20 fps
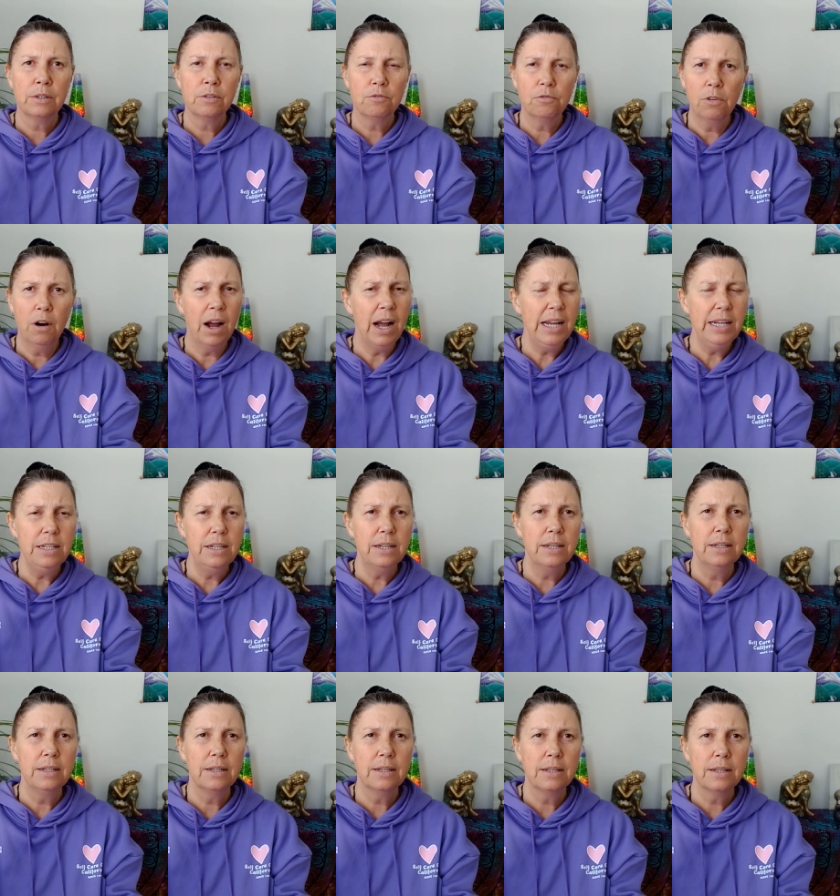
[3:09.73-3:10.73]
Right?
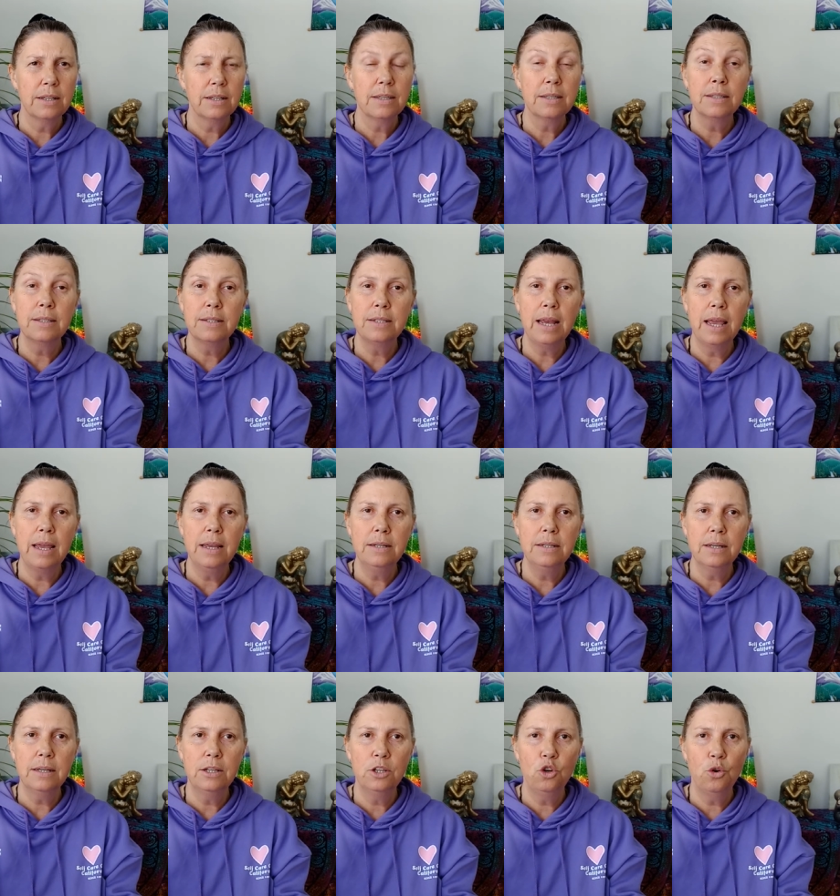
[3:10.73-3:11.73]
Stand
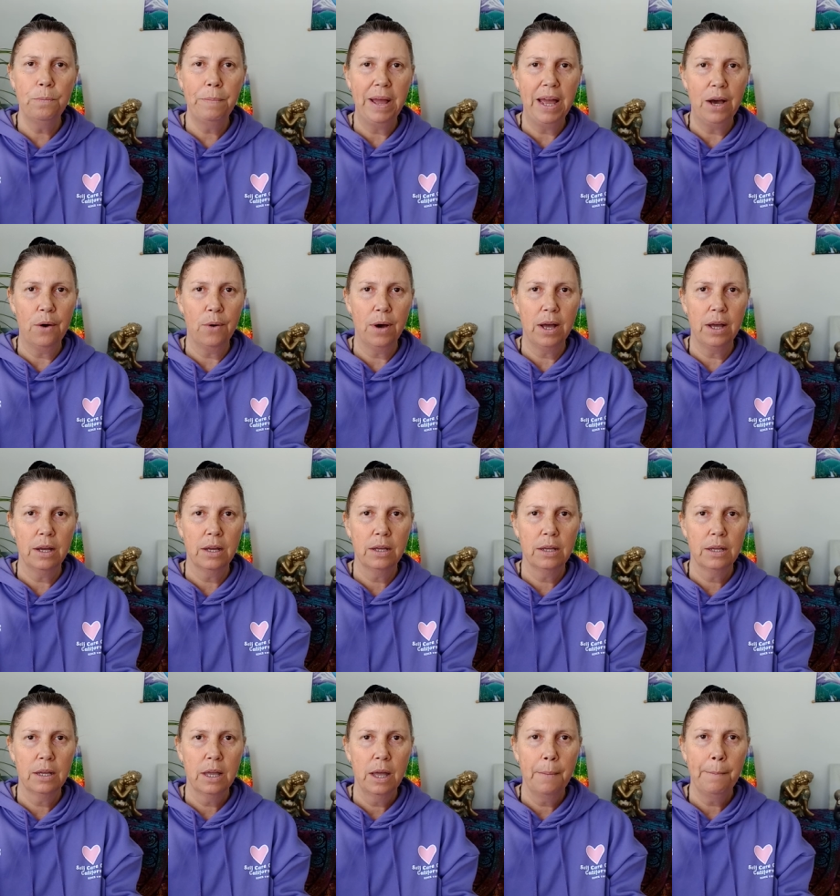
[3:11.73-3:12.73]
in your power.
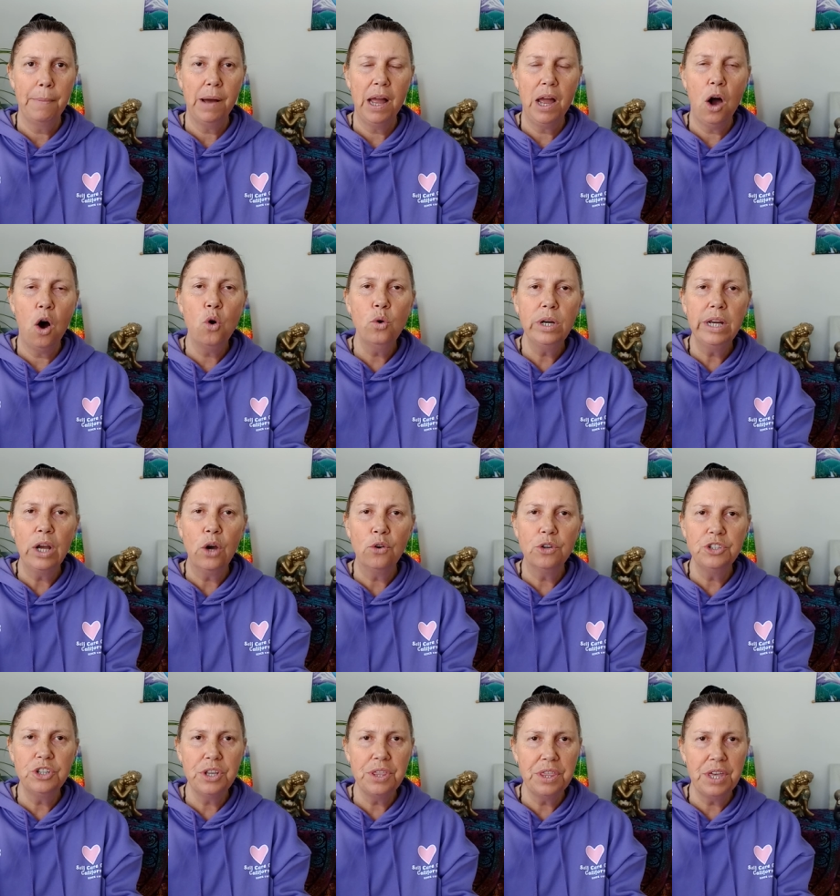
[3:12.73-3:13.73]
By holding
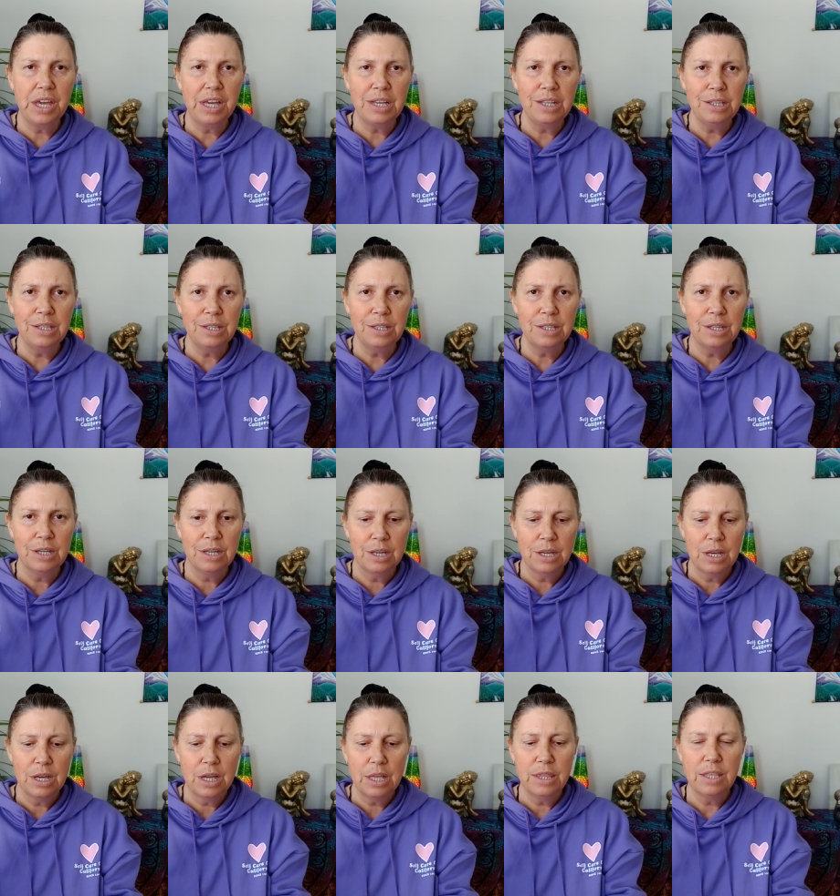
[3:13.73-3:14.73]
on to things,
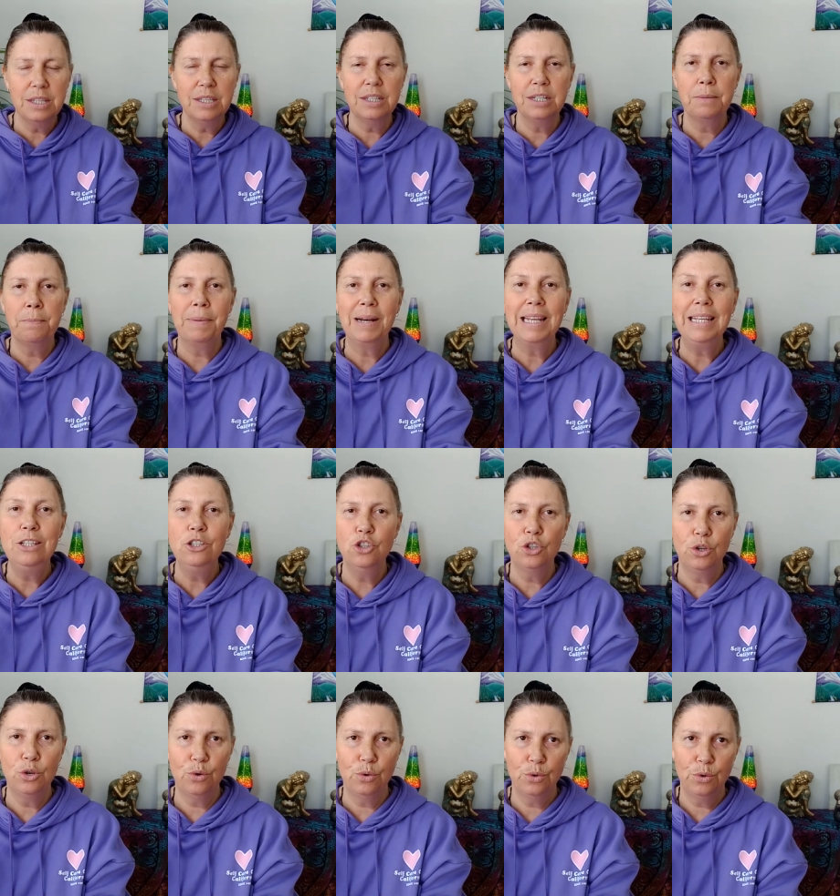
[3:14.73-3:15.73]
this depletes
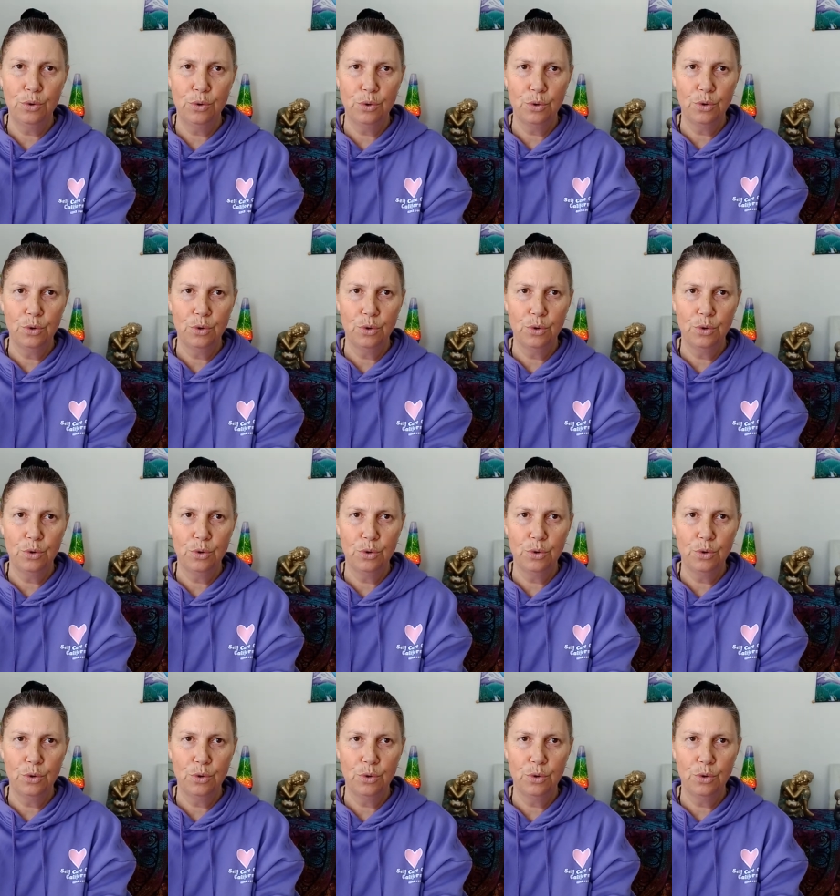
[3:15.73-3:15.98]
you.